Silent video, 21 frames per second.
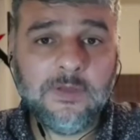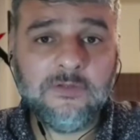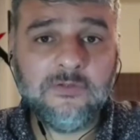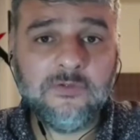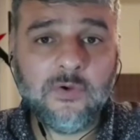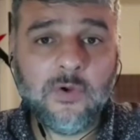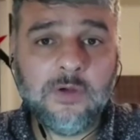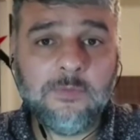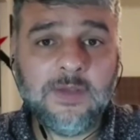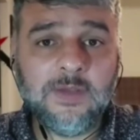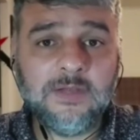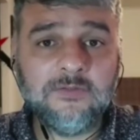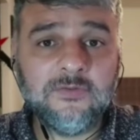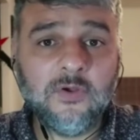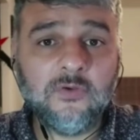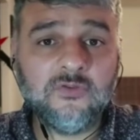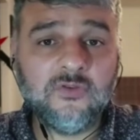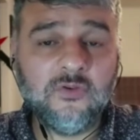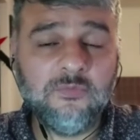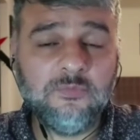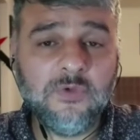we've been joined by
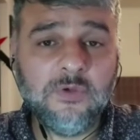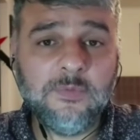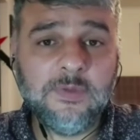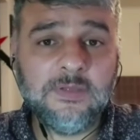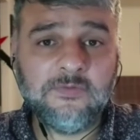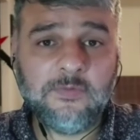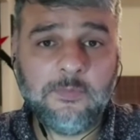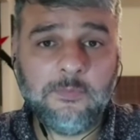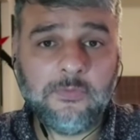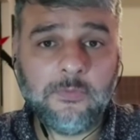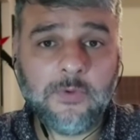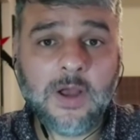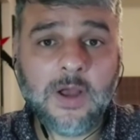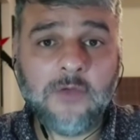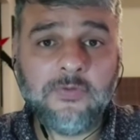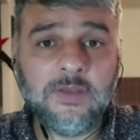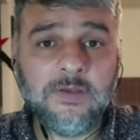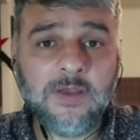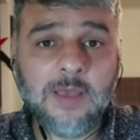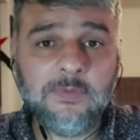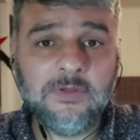social movements from
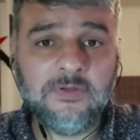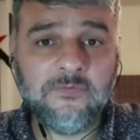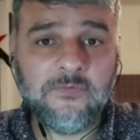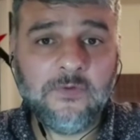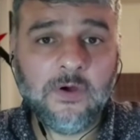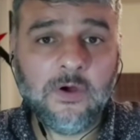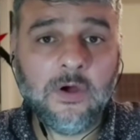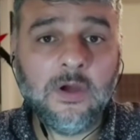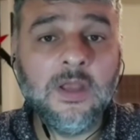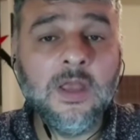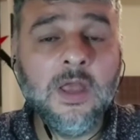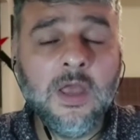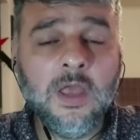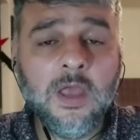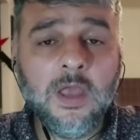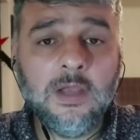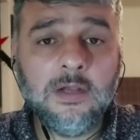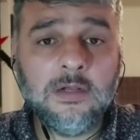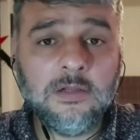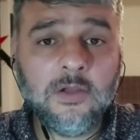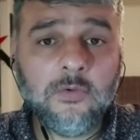throughout the hemisphere,
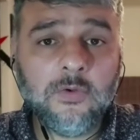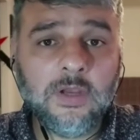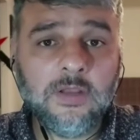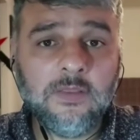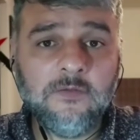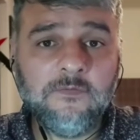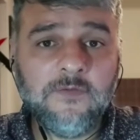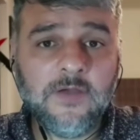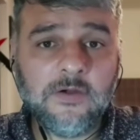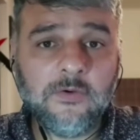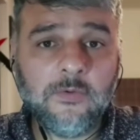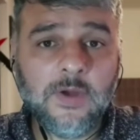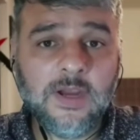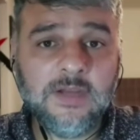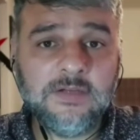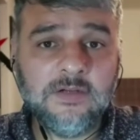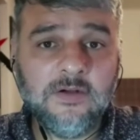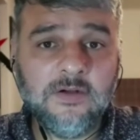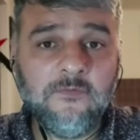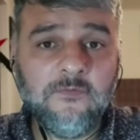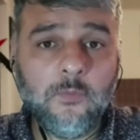including the
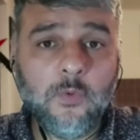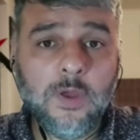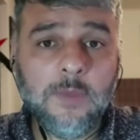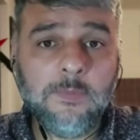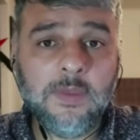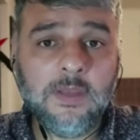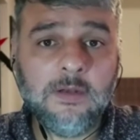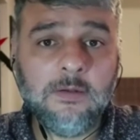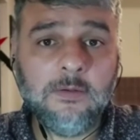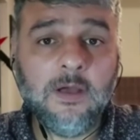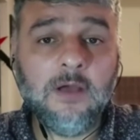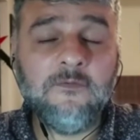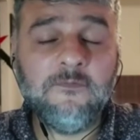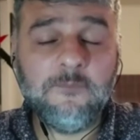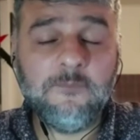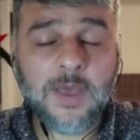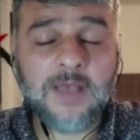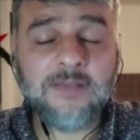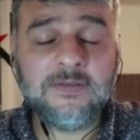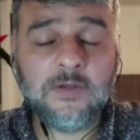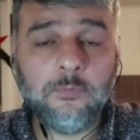Federation of Women
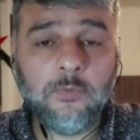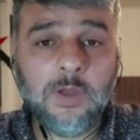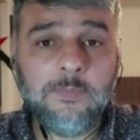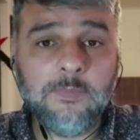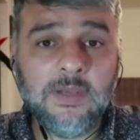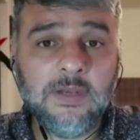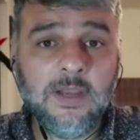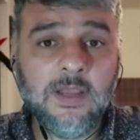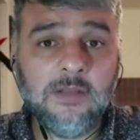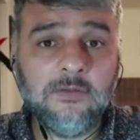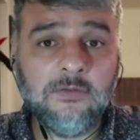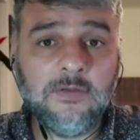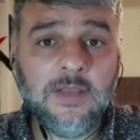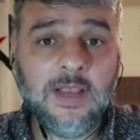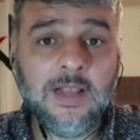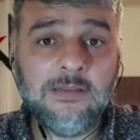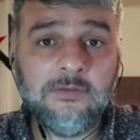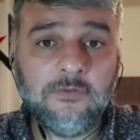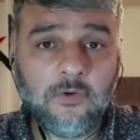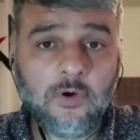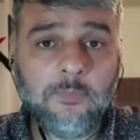of Peasant Women in
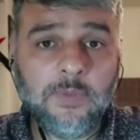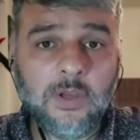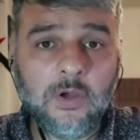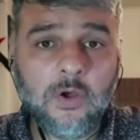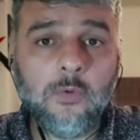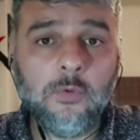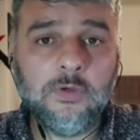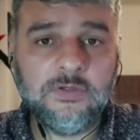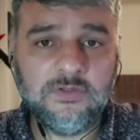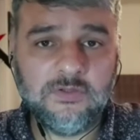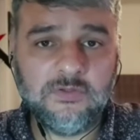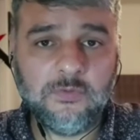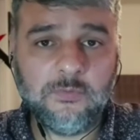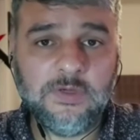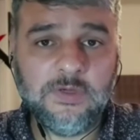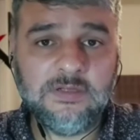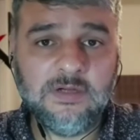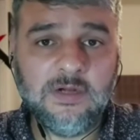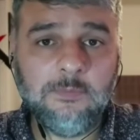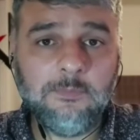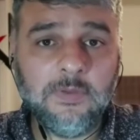El Trópico, which is a
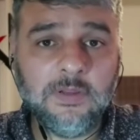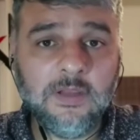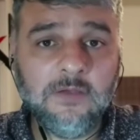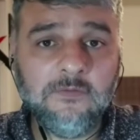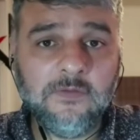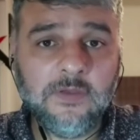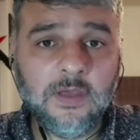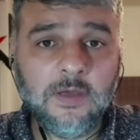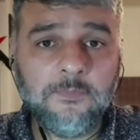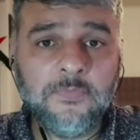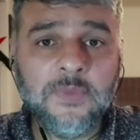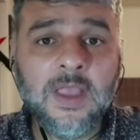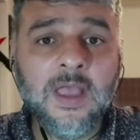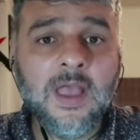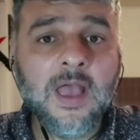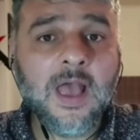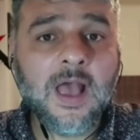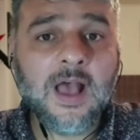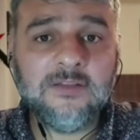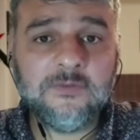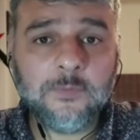region in Bolivia,
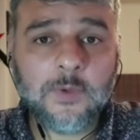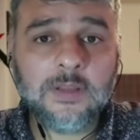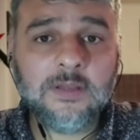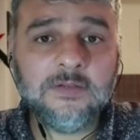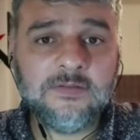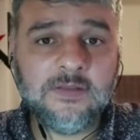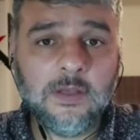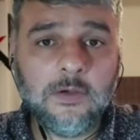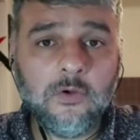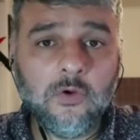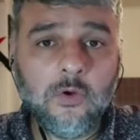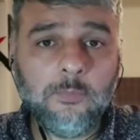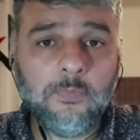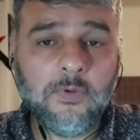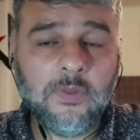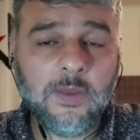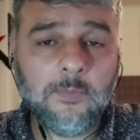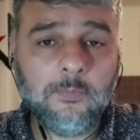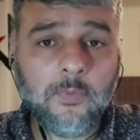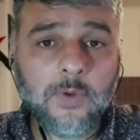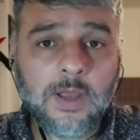as well as the
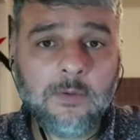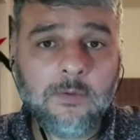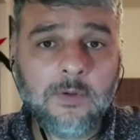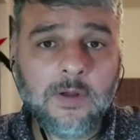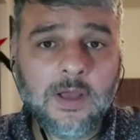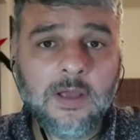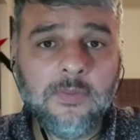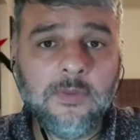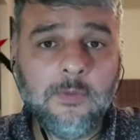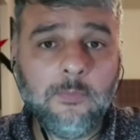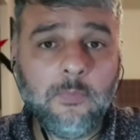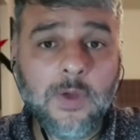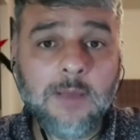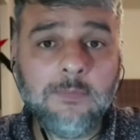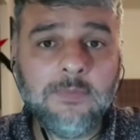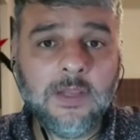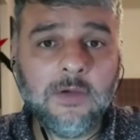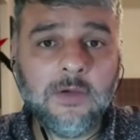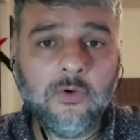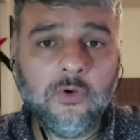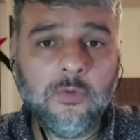Grupo de Puebla, the
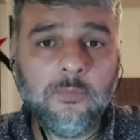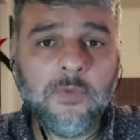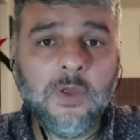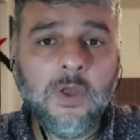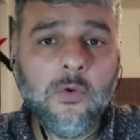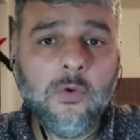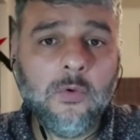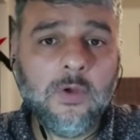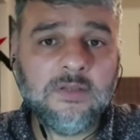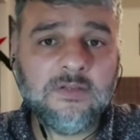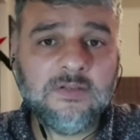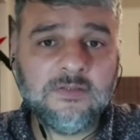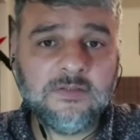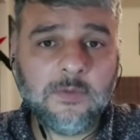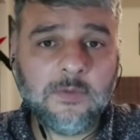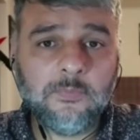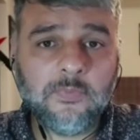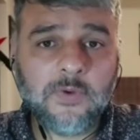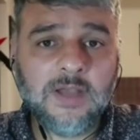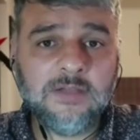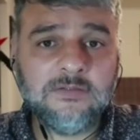Puebla Group, which is
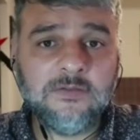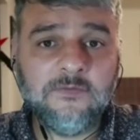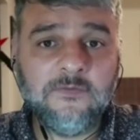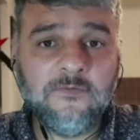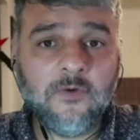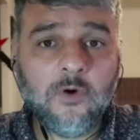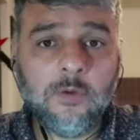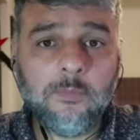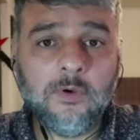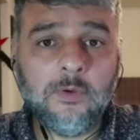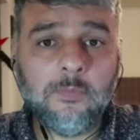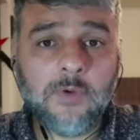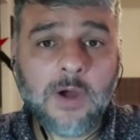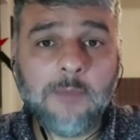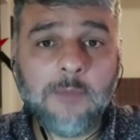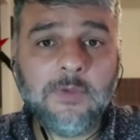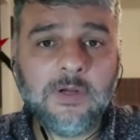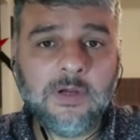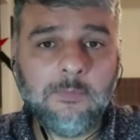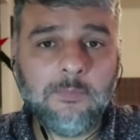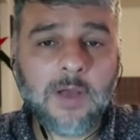comprised of former
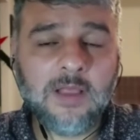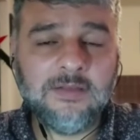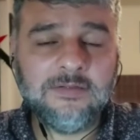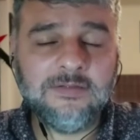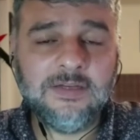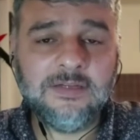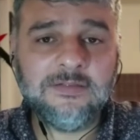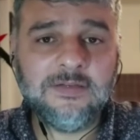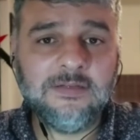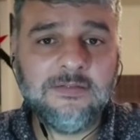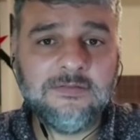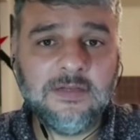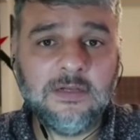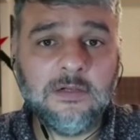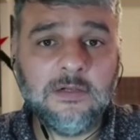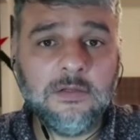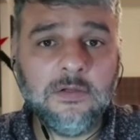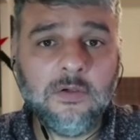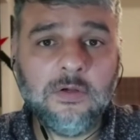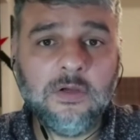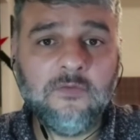prominent politicians,
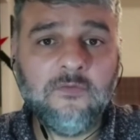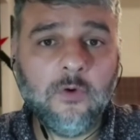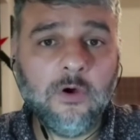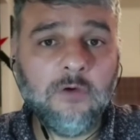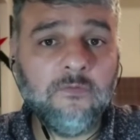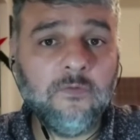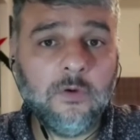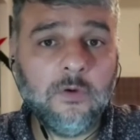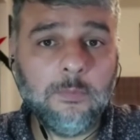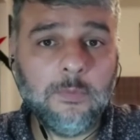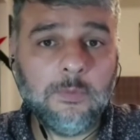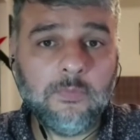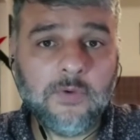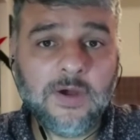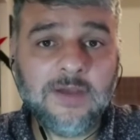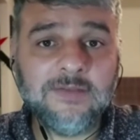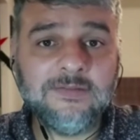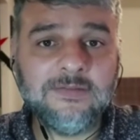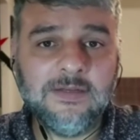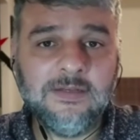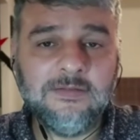including four former
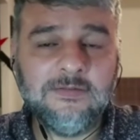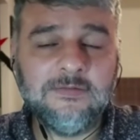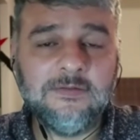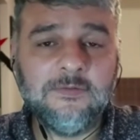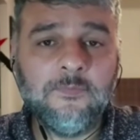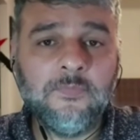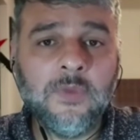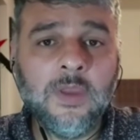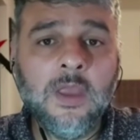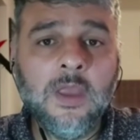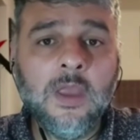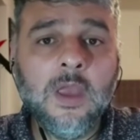presidents.